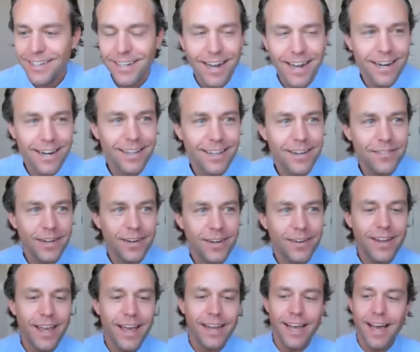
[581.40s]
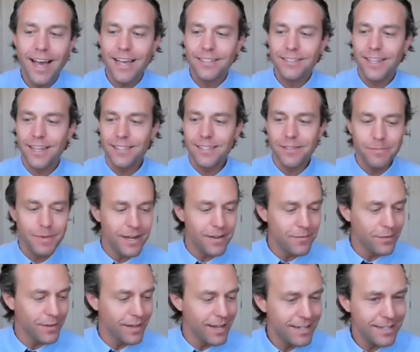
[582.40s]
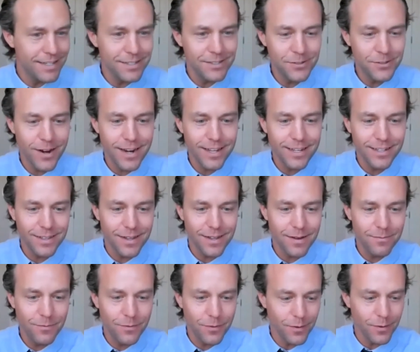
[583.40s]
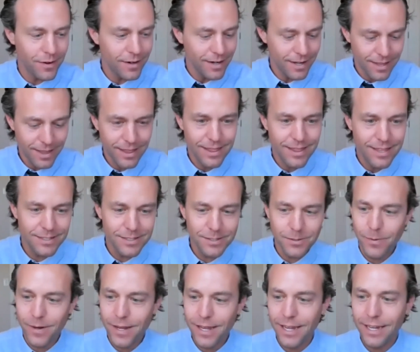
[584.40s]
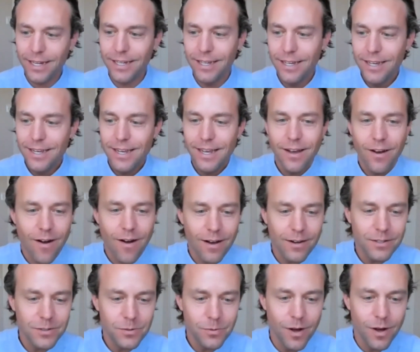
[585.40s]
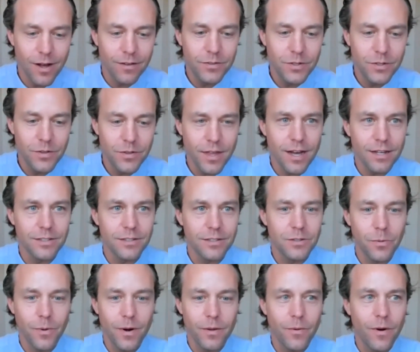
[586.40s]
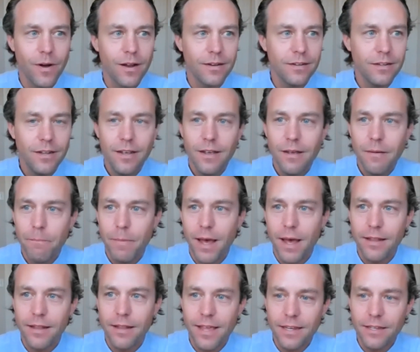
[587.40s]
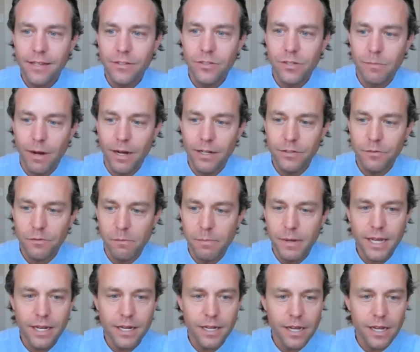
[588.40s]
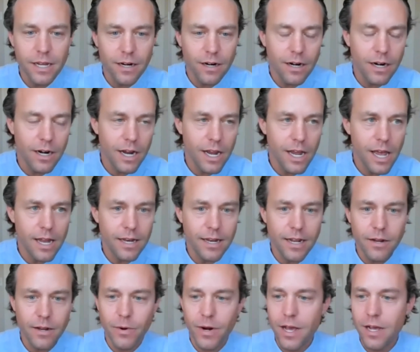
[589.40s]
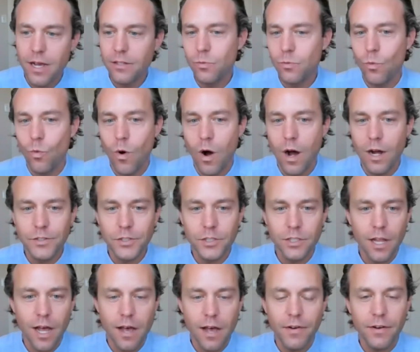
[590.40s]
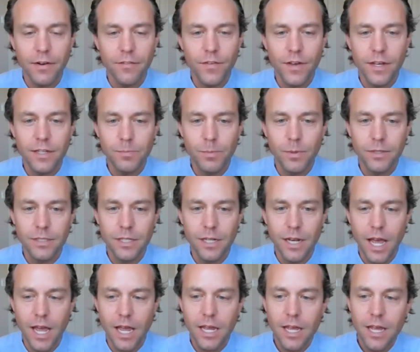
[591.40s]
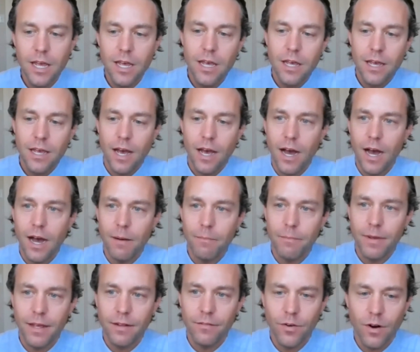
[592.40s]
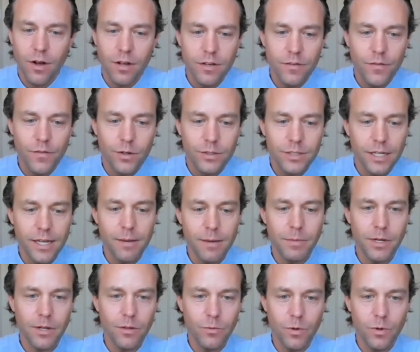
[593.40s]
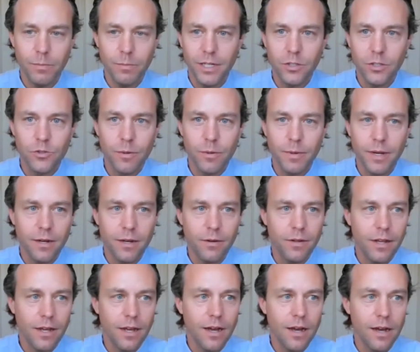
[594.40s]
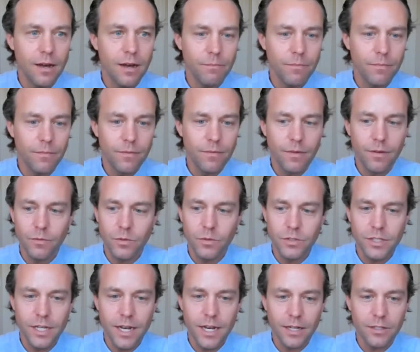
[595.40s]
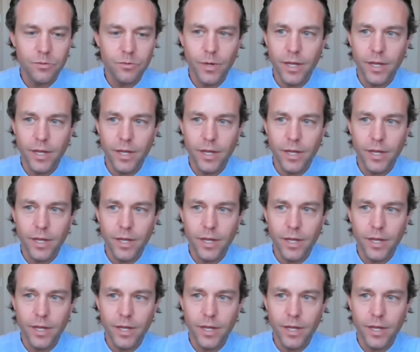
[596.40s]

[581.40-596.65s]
Gotta love it. Okay, guys, that's the Meaningful Ideas Trading Club for this week, August 12th, 2021. Ben, thank you so much for being here and anyone else watching live on Facebook today. Um, and for all you folks that came into the room and contributed, um, we'll see you next